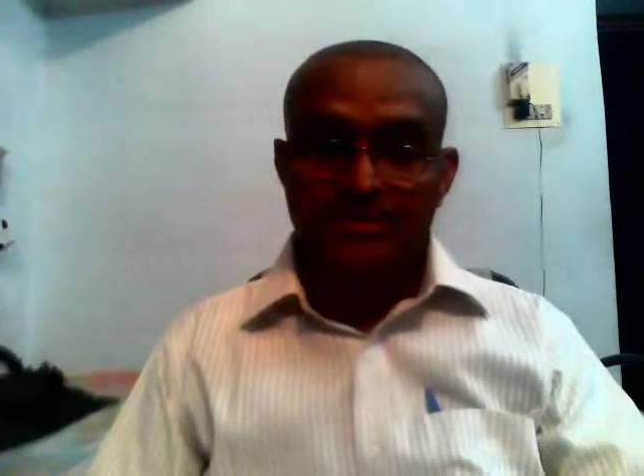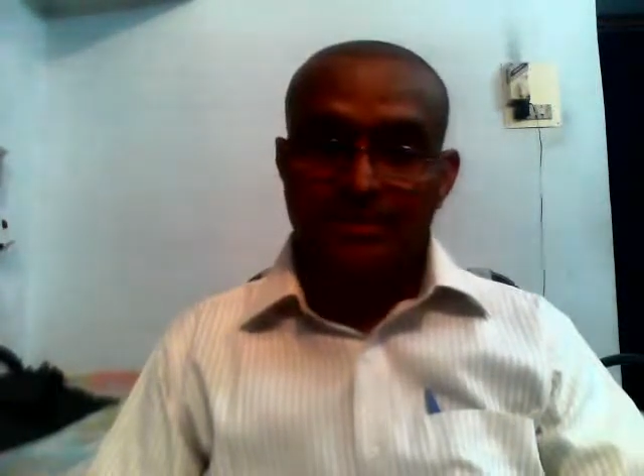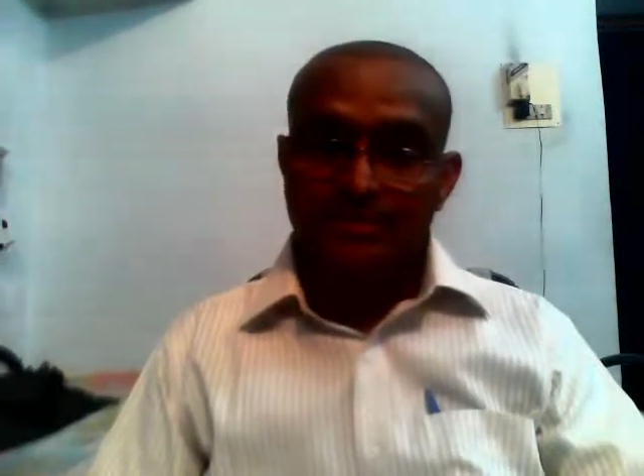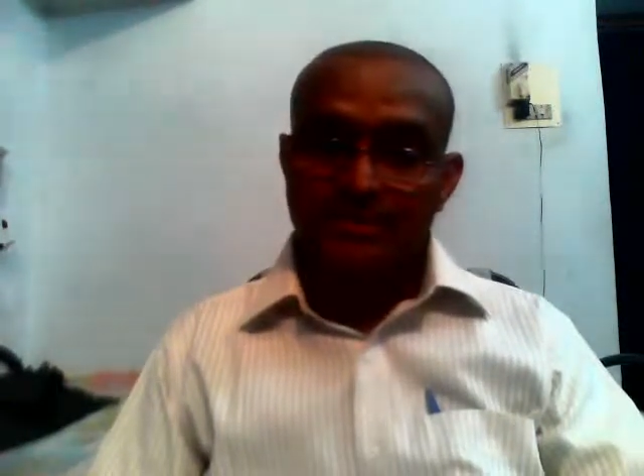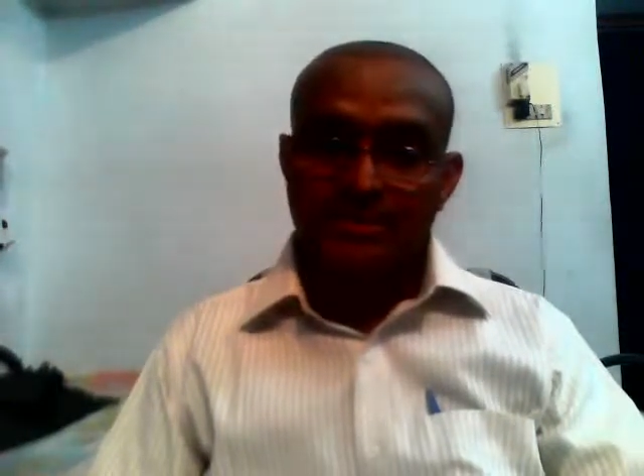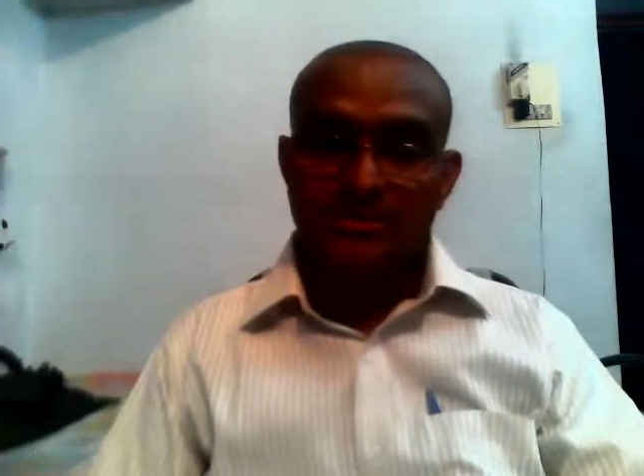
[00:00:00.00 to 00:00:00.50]

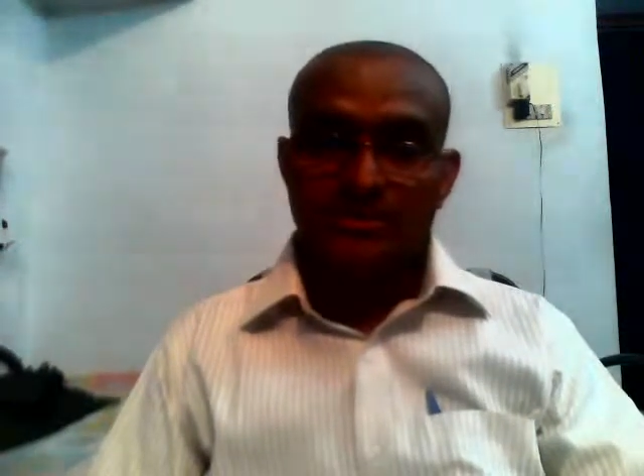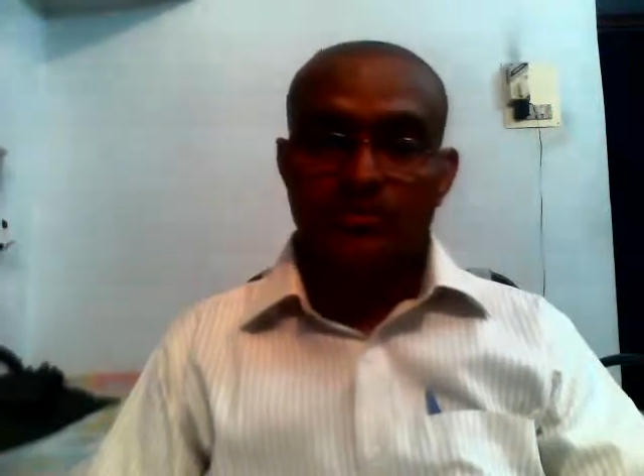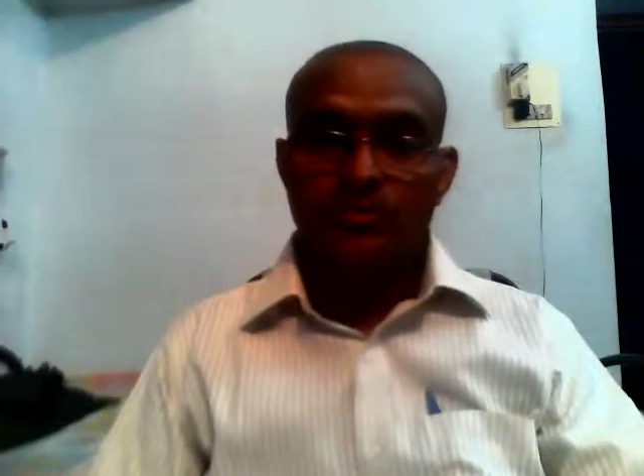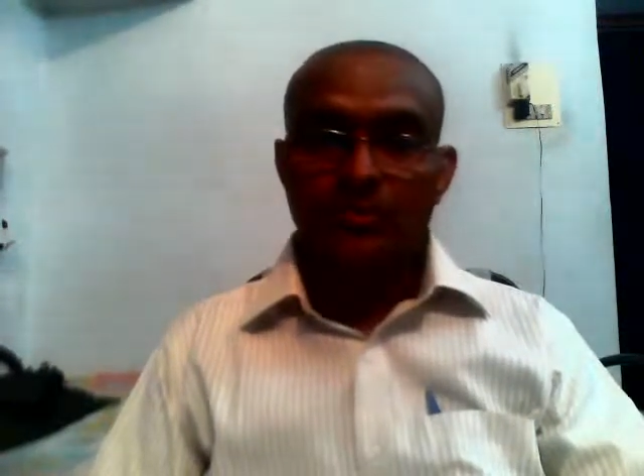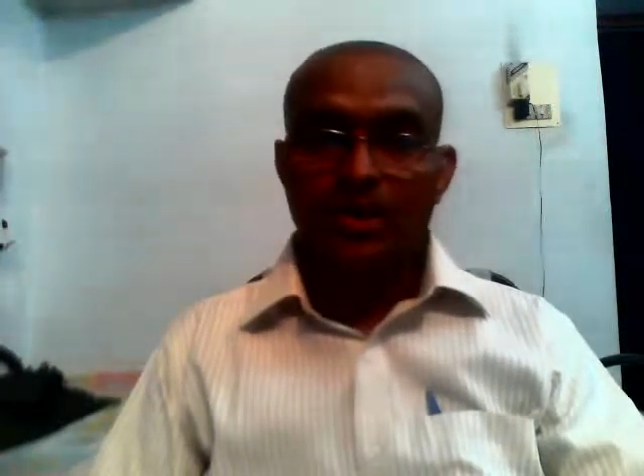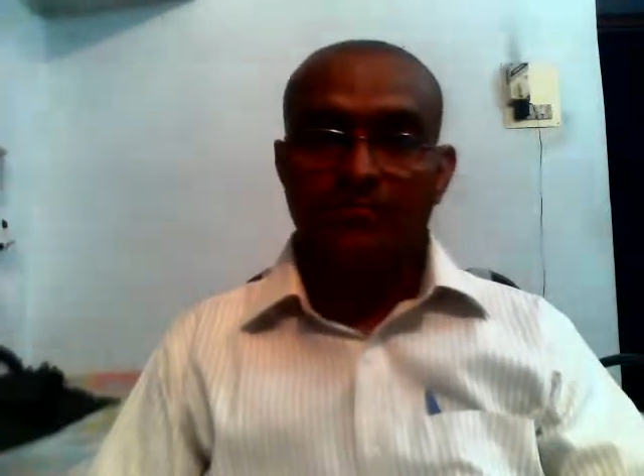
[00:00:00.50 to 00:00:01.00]

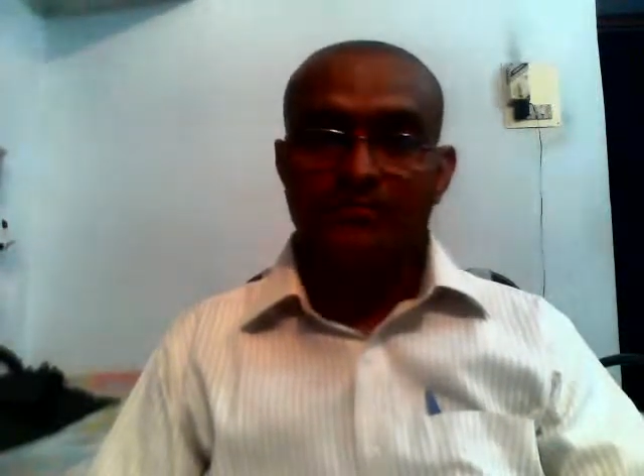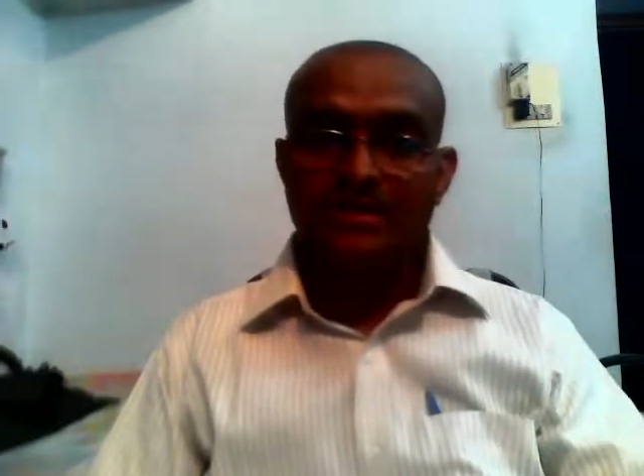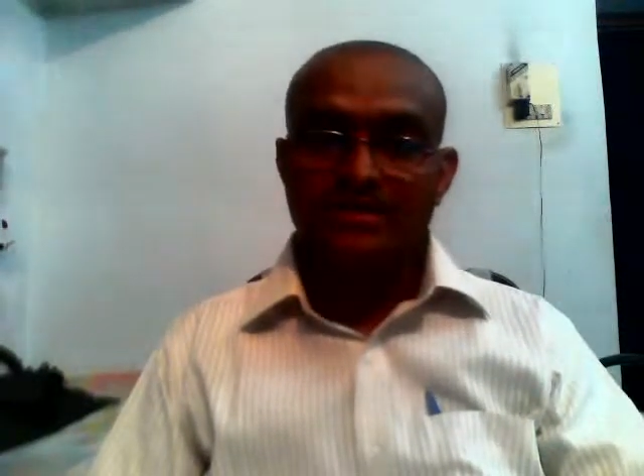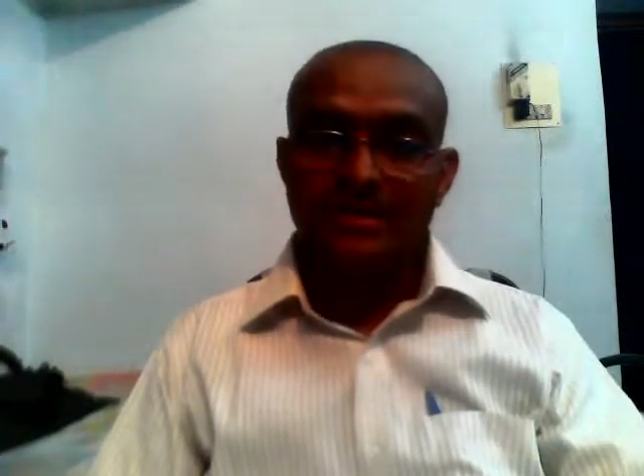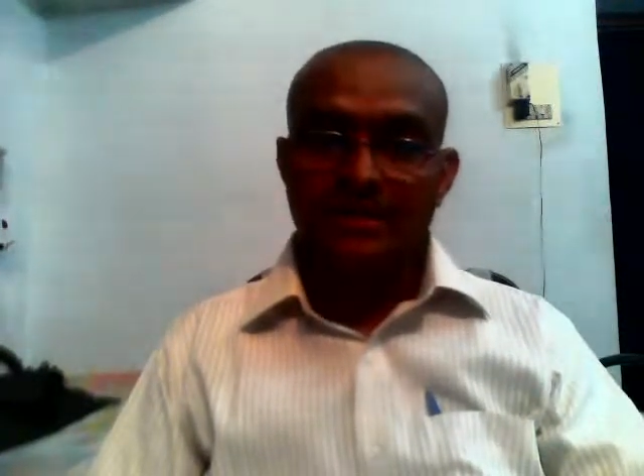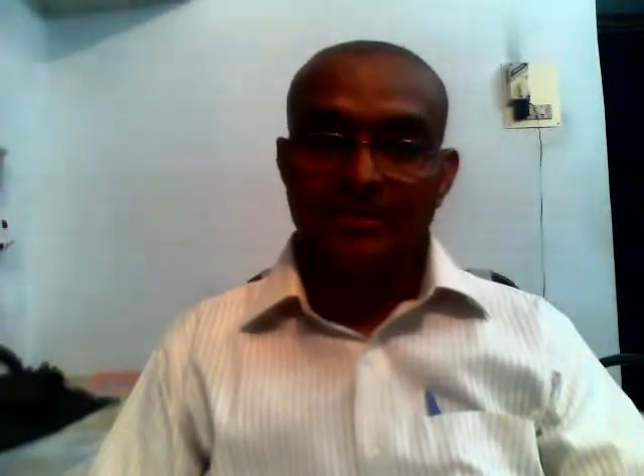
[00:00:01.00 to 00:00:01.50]
Subsection 2 of
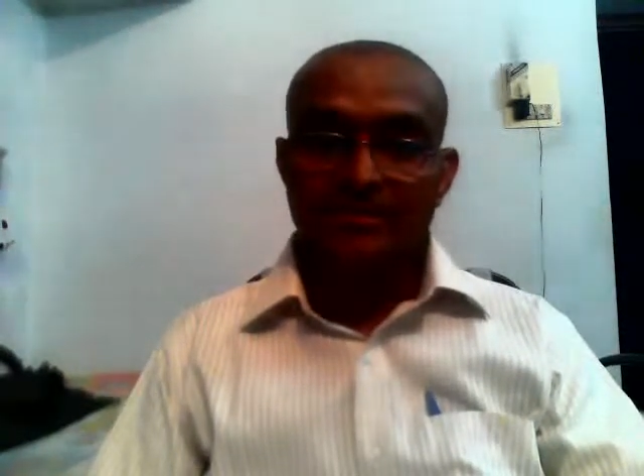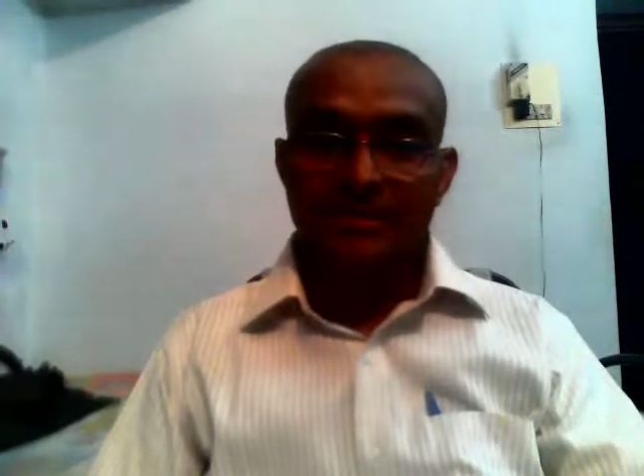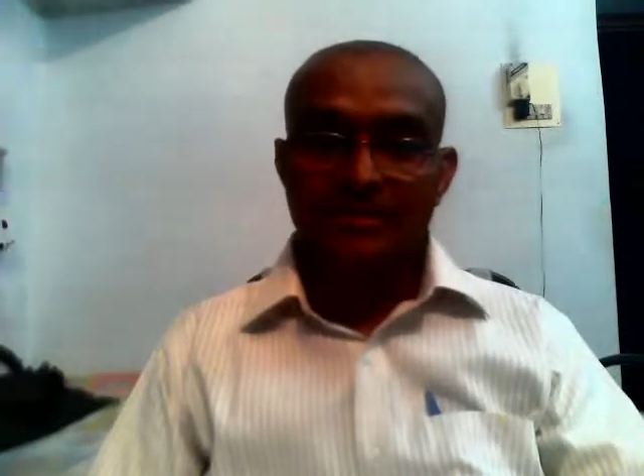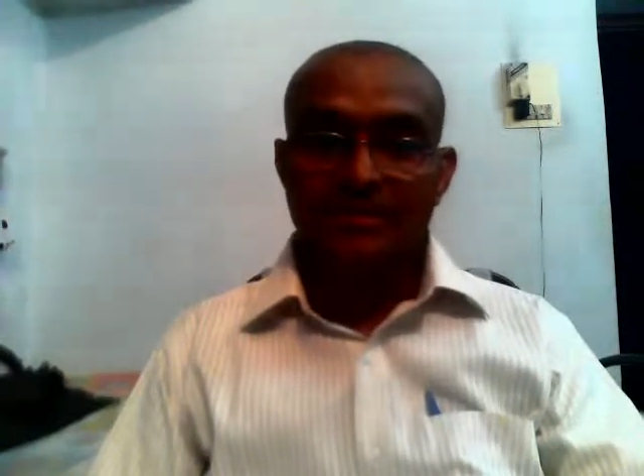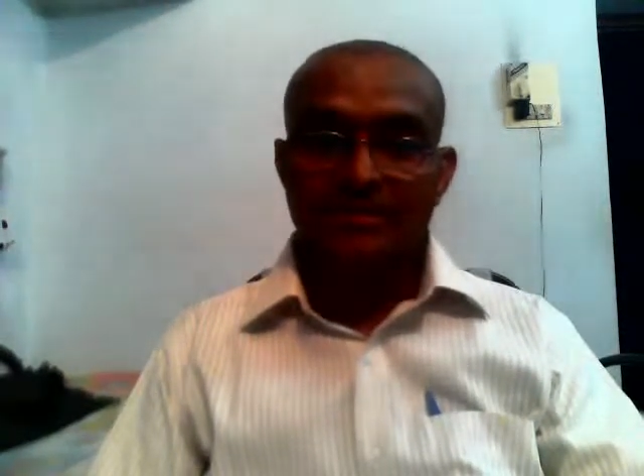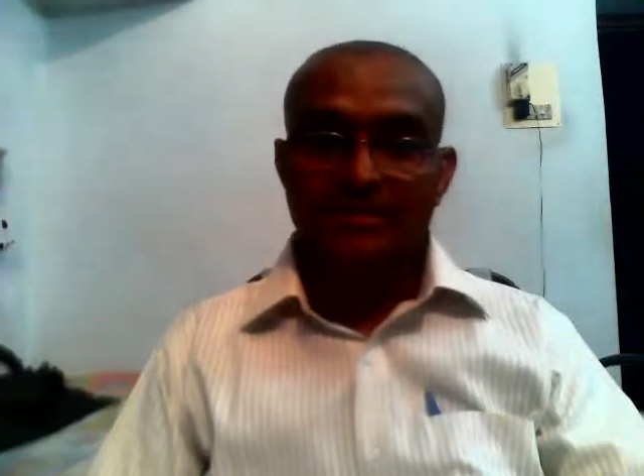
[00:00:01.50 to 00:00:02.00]
section
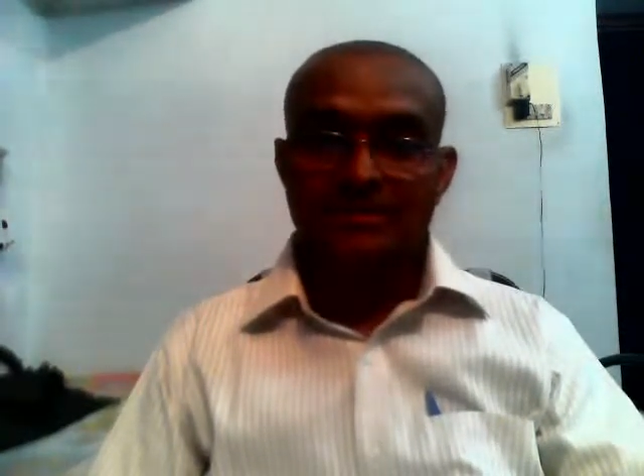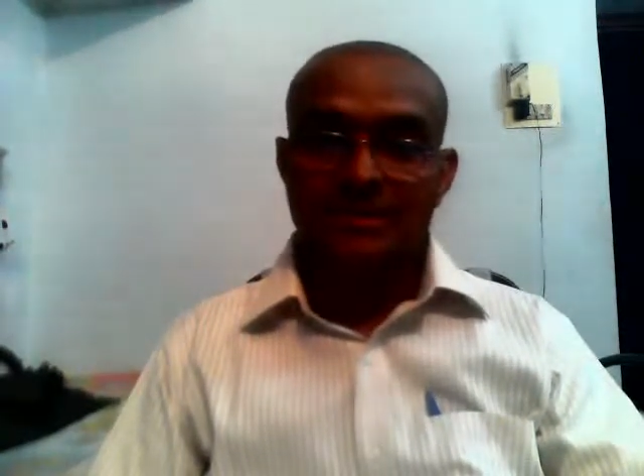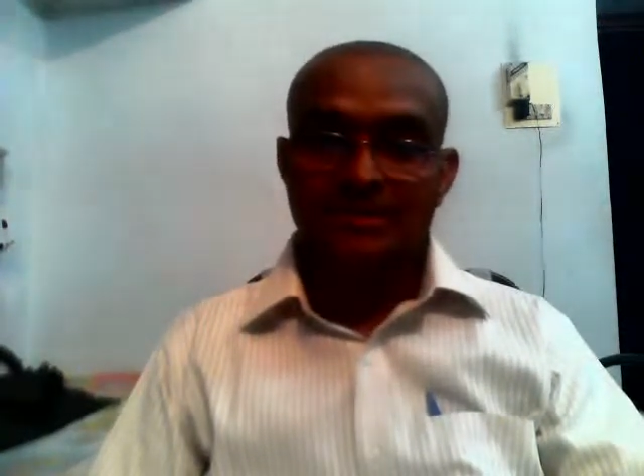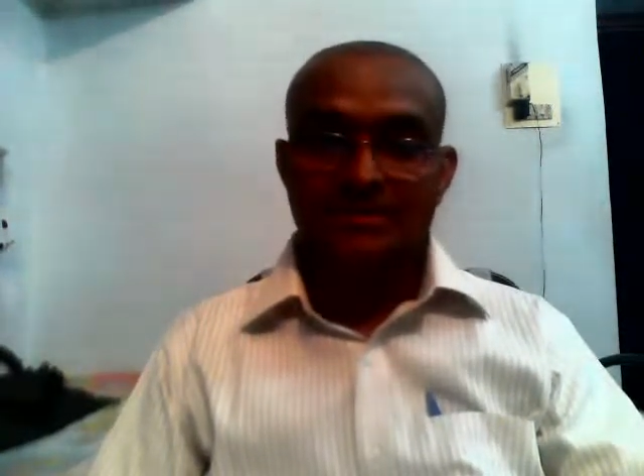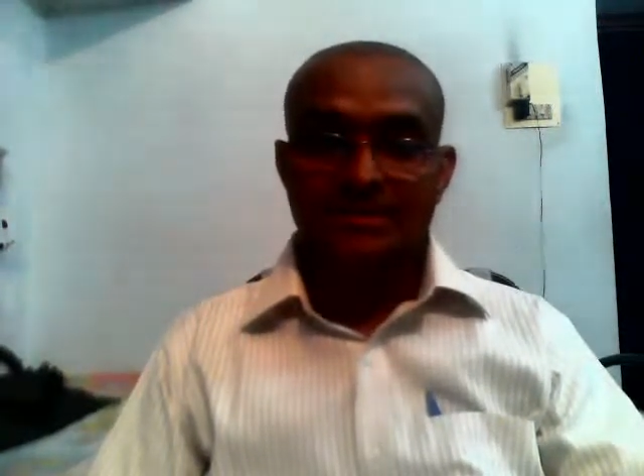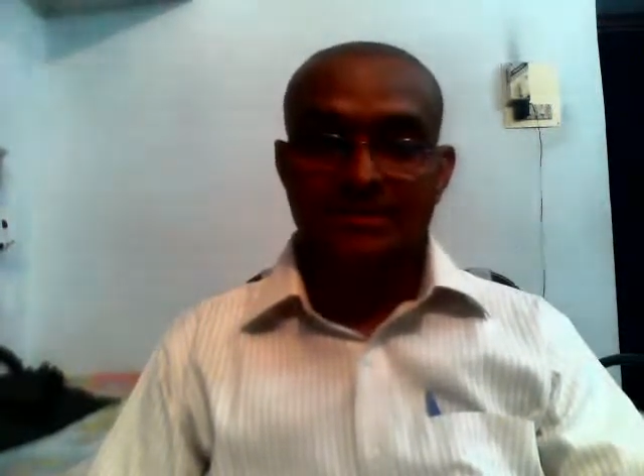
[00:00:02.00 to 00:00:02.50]
11
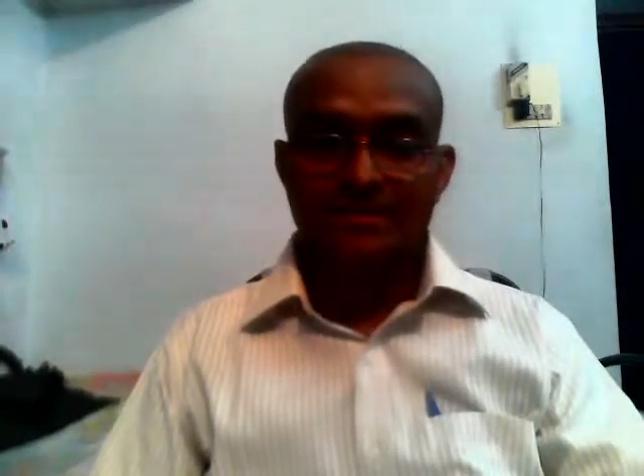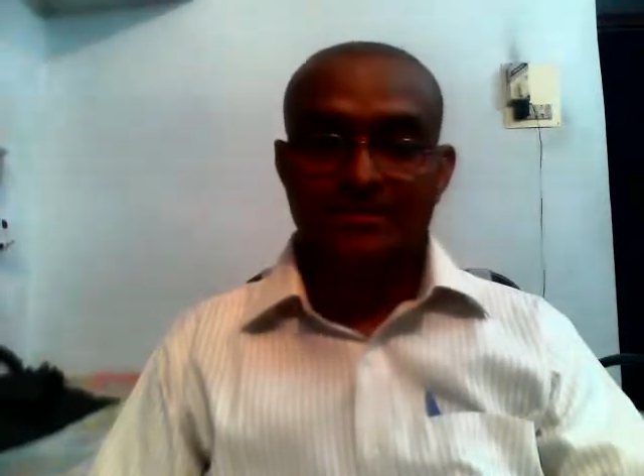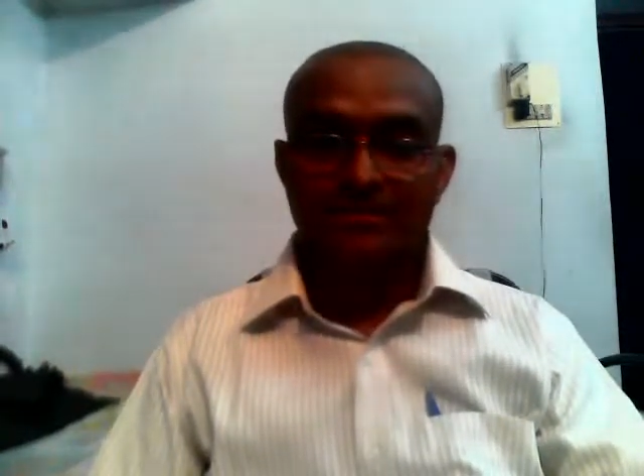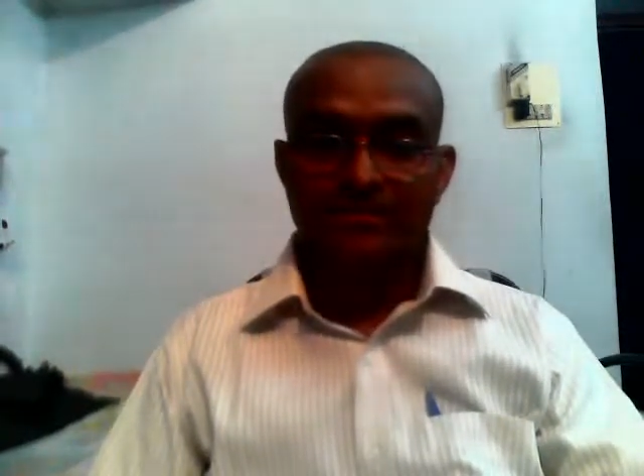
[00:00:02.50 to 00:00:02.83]
says it.